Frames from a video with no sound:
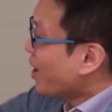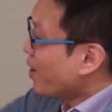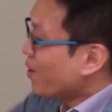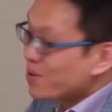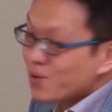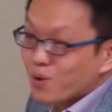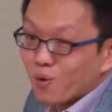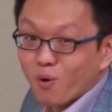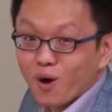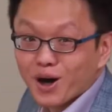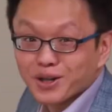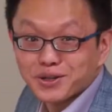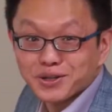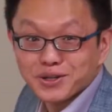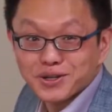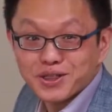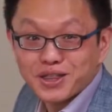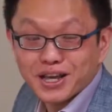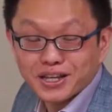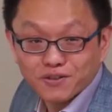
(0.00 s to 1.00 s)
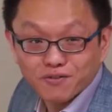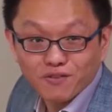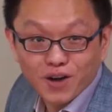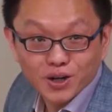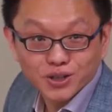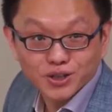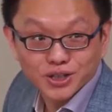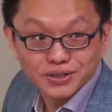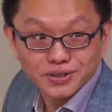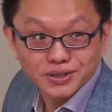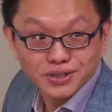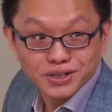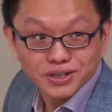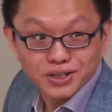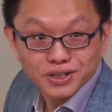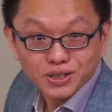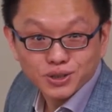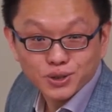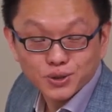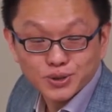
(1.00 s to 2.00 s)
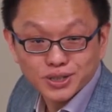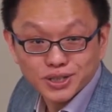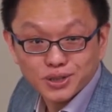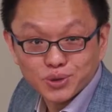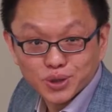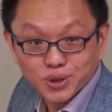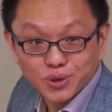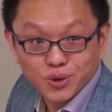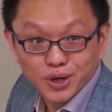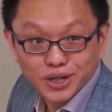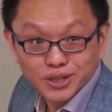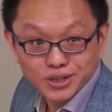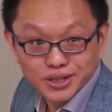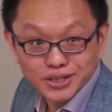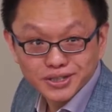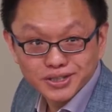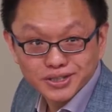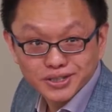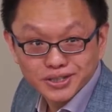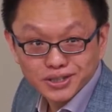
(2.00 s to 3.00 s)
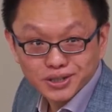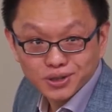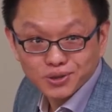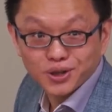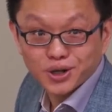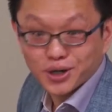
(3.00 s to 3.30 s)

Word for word: out what is that function using regressions you